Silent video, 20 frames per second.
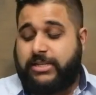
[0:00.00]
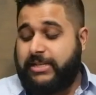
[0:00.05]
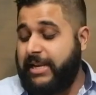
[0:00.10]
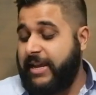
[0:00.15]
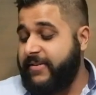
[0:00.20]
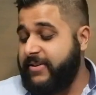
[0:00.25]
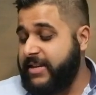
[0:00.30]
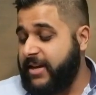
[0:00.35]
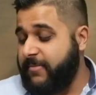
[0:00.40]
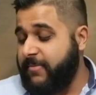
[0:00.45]

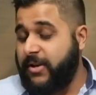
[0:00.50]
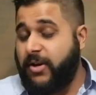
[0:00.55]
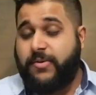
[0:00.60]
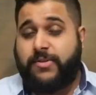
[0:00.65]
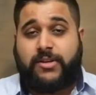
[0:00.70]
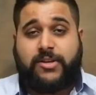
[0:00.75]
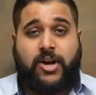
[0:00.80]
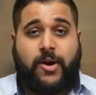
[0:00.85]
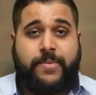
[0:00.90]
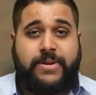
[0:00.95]
leave it down below
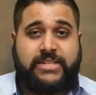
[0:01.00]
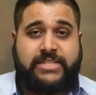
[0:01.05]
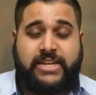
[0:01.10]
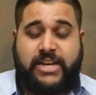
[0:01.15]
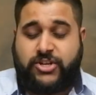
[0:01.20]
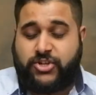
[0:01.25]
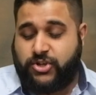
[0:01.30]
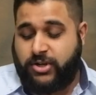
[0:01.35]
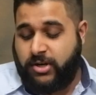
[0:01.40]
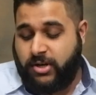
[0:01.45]
in the comments
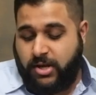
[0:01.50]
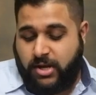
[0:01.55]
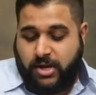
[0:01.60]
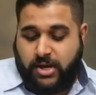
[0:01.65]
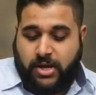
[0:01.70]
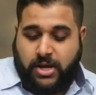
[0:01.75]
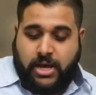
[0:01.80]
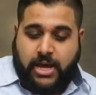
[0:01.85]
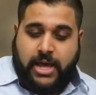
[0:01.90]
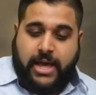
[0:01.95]
section.
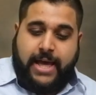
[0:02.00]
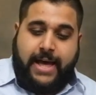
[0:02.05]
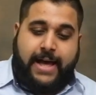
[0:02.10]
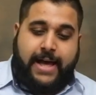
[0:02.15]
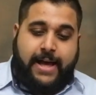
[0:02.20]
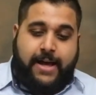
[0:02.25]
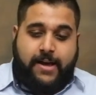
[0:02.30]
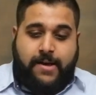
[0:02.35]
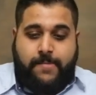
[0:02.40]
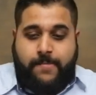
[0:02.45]

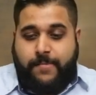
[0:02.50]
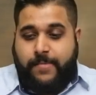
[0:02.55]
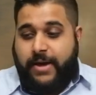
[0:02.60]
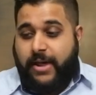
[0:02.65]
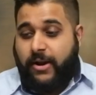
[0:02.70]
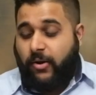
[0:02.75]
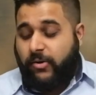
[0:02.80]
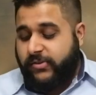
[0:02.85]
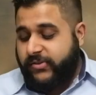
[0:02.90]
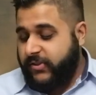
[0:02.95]
Um,
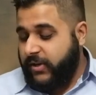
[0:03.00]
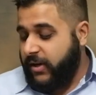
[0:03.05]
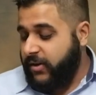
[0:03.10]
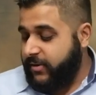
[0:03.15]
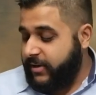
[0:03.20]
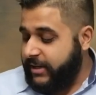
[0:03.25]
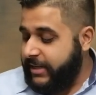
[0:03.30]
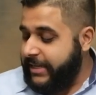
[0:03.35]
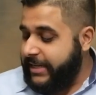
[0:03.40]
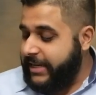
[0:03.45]
and
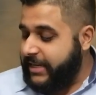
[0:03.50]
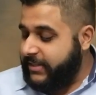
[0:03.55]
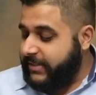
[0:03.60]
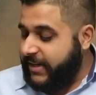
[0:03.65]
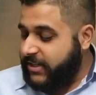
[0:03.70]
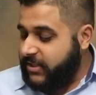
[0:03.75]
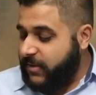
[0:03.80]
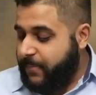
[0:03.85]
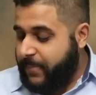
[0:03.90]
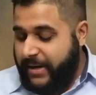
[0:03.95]
also, he's
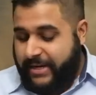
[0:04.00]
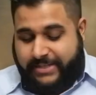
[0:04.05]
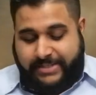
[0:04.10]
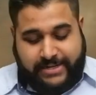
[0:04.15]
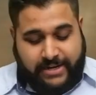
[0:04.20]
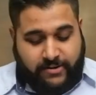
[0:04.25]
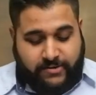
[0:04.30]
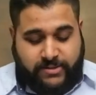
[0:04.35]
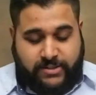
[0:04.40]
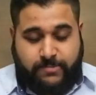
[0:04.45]
actually
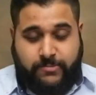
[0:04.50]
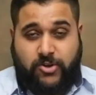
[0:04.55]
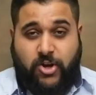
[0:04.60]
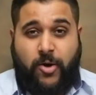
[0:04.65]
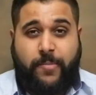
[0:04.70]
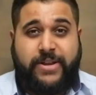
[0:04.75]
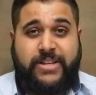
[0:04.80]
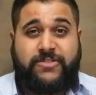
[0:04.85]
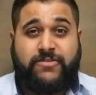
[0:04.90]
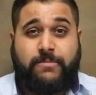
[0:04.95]
picked out some
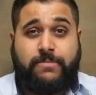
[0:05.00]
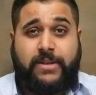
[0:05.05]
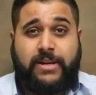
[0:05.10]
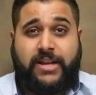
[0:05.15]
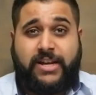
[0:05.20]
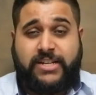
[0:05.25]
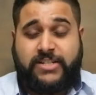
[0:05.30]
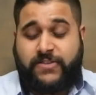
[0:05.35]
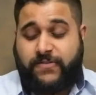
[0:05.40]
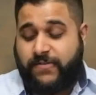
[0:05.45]
comments from the
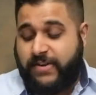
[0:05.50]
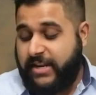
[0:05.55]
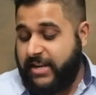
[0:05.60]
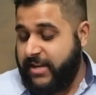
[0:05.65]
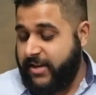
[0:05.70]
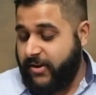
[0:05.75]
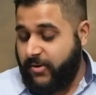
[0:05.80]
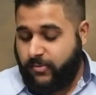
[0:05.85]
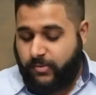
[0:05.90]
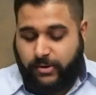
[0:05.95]
last
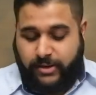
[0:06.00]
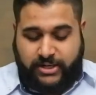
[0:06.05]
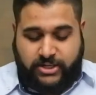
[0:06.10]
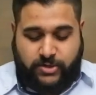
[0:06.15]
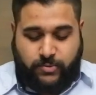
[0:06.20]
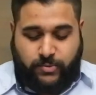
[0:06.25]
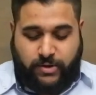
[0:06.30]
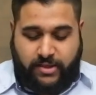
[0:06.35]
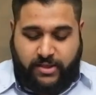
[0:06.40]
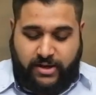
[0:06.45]
video. Well,
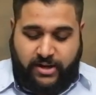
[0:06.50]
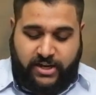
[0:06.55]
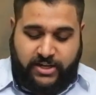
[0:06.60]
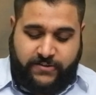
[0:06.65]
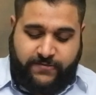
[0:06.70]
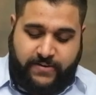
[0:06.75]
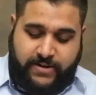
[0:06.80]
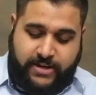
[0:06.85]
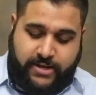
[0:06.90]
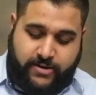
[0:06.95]
actually one of the
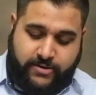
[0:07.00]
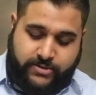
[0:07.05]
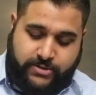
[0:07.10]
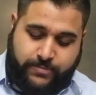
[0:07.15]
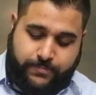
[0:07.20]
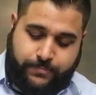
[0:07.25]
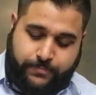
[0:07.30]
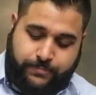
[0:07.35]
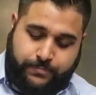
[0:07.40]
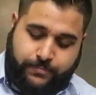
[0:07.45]
last
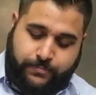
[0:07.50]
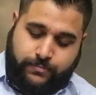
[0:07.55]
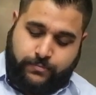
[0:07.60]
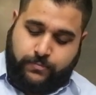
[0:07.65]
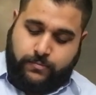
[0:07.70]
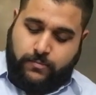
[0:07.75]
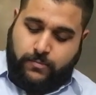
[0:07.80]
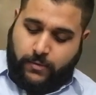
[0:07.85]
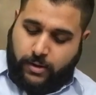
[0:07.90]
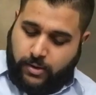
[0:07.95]
videos,
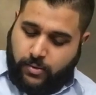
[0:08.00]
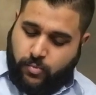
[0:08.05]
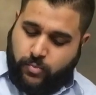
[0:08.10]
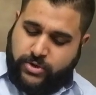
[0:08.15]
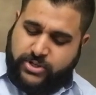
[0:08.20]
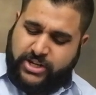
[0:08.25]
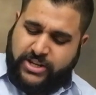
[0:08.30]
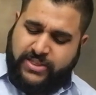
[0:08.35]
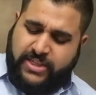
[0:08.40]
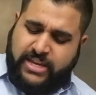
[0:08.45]

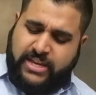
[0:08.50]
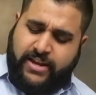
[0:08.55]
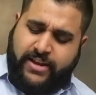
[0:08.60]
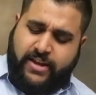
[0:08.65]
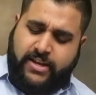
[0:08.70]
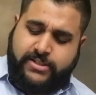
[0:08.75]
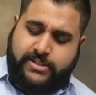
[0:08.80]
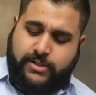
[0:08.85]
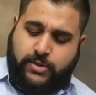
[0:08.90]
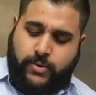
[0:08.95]
which I think I
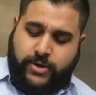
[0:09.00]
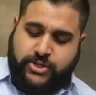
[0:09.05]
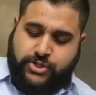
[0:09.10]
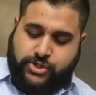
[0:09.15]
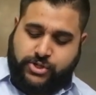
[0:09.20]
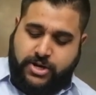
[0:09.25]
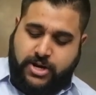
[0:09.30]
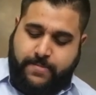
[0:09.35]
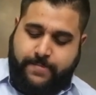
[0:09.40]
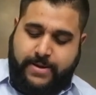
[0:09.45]
asked a
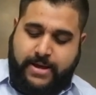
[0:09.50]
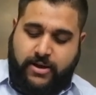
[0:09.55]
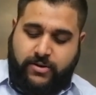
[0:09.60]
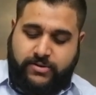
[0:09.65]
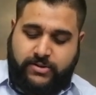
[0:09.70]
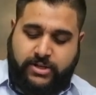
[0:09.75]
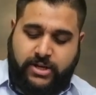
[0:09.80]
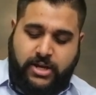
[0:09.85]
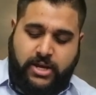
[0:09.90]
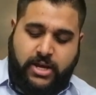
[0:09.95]
question
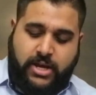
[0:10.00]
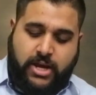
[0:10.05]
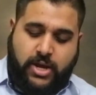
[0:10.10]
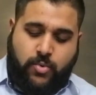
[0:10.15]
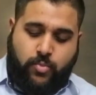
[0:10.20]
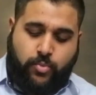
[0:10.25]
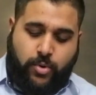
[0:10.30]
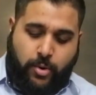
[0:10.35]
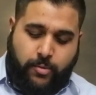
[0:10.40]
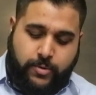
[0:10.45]
about
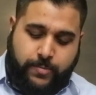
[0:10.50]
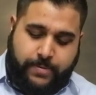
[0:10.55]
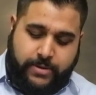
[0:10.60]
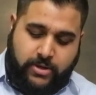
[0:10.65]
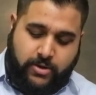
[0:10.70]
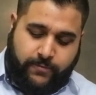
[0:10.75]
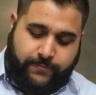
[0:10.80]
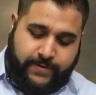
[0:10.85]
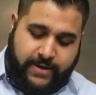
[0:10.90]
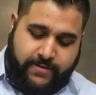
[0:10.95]
what would be
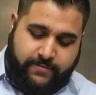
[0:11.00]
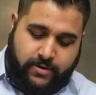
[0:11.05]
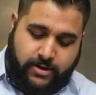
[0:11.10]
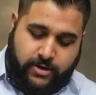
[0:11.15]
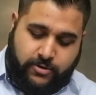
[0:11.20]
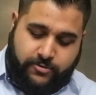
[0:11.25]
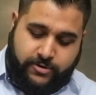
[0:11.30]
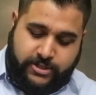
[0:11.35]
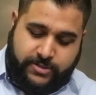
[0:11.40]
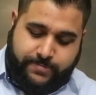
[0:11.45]
your
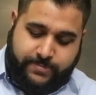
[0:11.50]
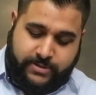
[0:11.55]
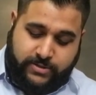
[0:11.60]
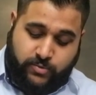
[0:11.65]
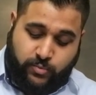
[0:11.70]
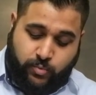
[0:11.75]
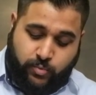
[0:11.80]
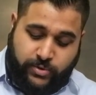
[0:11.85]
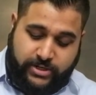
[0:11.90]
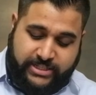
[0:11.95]
favourite
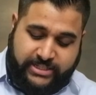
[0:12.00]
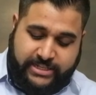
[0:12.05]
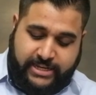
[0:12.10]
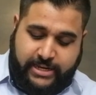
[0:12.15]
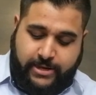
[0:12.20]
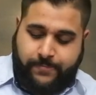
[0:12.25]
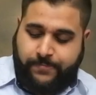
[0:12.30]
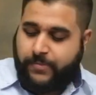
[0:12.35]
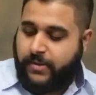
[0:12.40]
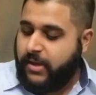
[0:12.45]
Christmas
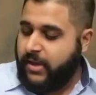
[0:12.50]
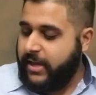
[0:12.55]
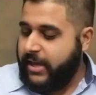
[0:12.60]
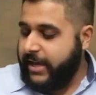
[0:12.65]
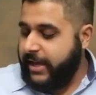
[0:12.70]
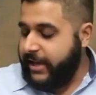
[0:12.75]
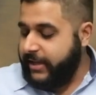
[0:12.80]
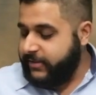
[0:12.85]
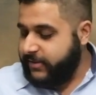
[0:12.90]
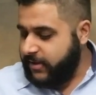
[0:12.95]
whiskey.
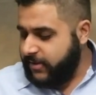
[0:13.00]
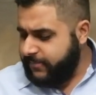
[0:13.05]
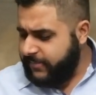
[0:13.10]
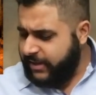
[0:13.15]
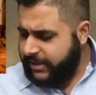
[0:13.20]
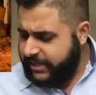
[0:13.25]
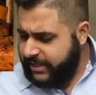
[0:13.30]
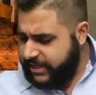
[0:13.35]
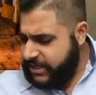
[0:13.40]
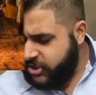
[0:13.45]
And so
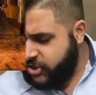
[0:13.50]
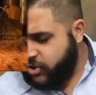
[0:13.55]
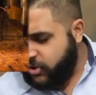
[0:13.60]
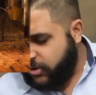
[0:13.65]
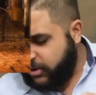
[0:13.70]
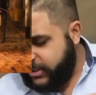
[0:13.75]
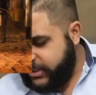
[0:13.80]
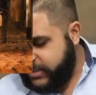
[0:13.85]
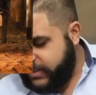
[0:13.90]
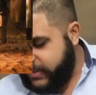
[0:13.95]
Monkey
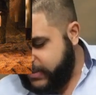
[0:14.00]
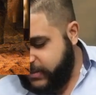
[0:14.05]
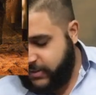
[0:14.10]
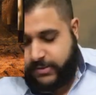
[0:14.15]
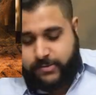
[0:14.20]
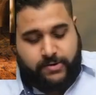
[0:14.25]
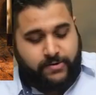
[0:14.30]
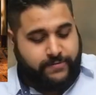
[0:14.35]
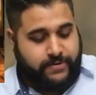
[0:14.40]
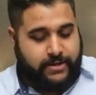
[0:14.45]
shortlisted
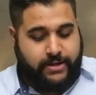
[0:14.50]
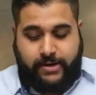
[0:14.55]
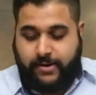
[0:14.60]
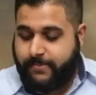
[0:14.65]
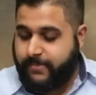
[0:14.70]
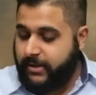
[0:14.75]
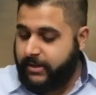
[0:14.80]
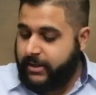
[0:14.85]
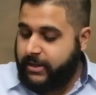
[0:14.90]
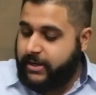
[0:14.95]
two over
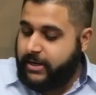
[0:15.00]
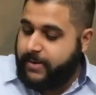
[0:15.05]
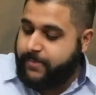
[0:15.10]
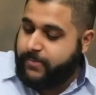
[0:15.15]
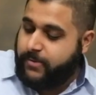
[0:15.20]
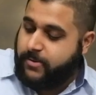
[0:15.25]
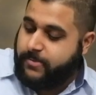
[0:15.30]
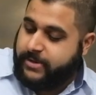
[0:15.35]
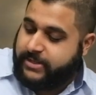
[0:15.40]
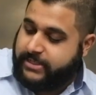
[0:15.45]
here. Monkey, can I
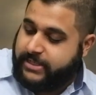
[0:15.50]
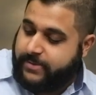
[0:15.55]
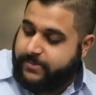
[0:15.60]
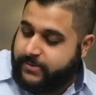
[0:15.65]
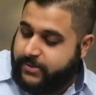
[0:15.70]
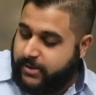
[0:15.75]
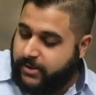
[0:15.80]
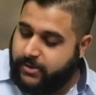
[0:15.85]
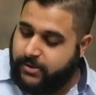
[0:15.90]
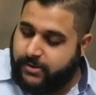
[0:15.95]
borrow my
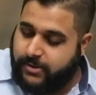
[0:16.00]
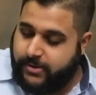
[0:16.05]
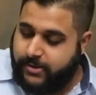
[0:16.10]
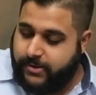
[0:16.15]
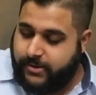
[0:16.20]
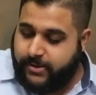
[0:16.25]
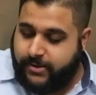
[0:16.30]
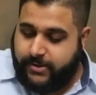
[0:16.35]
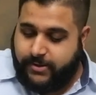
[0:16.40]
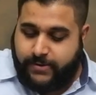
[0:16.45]
Samsung?
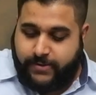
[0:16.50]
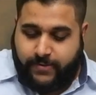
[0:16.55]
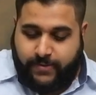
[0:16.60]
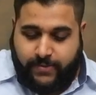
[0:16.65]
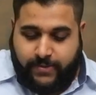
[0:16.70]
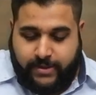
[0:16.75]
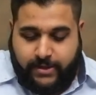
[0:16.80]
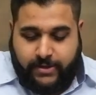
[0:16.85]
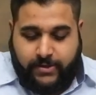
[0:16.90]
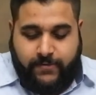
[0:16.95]

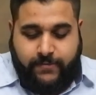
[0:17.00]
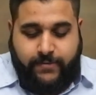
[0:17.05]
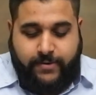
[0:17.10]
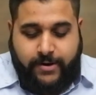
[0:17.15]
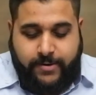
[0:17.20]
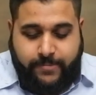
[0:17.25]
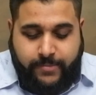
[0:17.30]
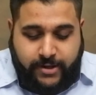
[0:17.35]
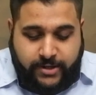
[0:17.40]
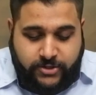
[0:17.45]
Thank you
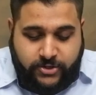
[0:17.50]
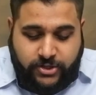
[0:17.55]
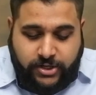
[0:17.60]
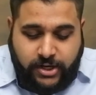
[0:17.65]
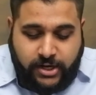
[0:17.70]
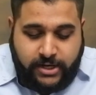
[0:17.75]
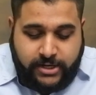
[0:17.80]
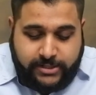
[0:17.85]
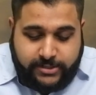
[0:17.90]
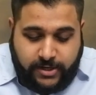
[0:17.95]
very much.
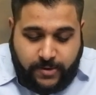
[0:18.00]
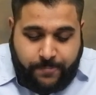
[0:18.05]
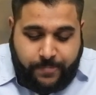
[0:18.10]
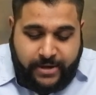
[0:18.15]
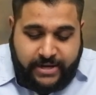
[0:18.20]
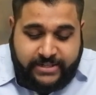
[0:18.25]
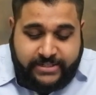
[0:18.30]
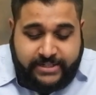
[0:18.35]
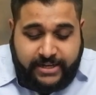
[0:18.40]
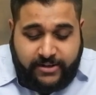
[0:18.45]
So I
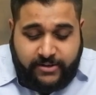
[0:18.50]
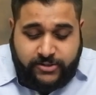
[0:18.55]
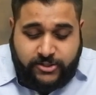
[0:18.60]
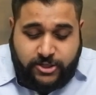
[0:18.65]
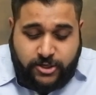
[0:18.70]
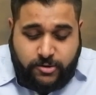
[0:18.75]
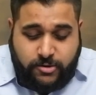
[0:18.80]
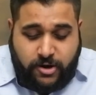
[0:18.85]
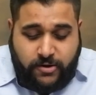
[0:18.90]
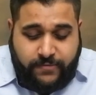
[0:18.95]
picked out
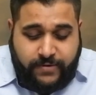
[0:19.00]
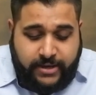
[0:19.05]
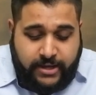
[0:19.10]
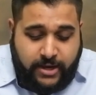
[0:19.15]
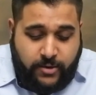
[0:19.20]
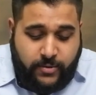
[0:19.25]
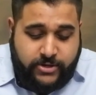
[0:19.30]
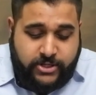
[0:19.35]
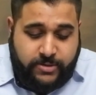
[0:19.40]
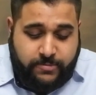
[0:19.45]
two over
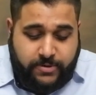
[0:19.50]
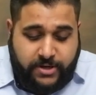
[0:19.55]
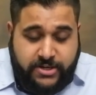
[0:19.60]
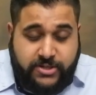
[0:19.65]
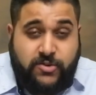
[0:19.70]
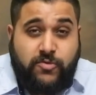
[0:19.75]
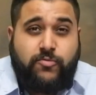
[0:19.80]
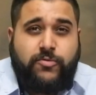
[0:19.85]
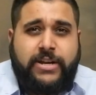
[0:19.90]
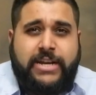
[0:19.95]
here, which I'm
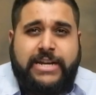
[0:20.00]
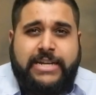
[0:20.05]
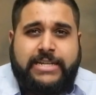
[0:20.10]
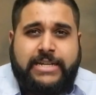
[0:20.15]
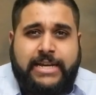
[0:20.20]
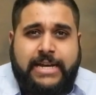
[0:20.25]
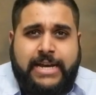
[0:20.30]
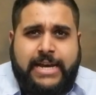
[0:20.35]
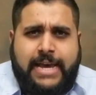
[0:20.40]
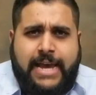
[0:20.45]
going to read.
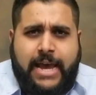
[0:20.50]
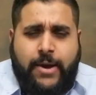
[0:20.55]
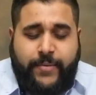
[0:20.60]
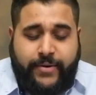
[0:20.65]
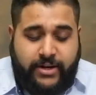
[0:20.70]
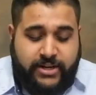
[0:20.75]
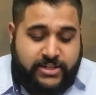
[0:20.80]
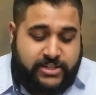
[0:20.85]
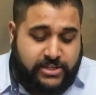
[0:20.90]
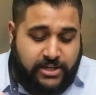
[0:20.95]
And
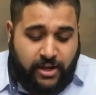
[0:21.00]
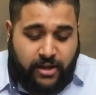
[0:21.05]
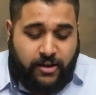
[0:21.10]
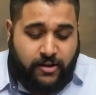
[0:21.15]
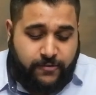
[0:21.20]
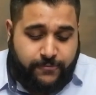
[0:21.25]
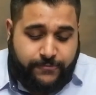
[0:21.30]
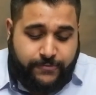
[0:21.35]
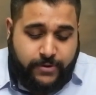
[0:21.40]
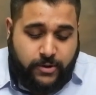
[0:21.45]
we're going to start
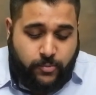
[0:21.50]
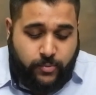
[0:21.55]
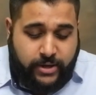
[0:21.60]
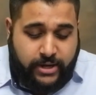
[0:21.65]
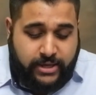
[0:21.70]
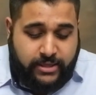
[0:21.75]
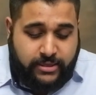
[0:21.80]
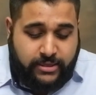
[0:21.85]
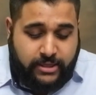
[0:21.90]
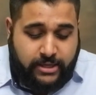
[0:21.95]
off
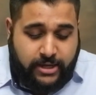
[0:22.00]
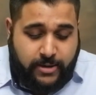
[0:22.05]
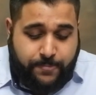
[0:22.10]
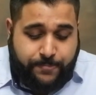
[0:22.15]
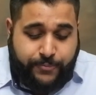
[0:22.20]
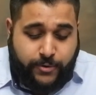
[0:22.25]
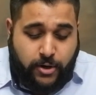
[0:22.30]
with uh,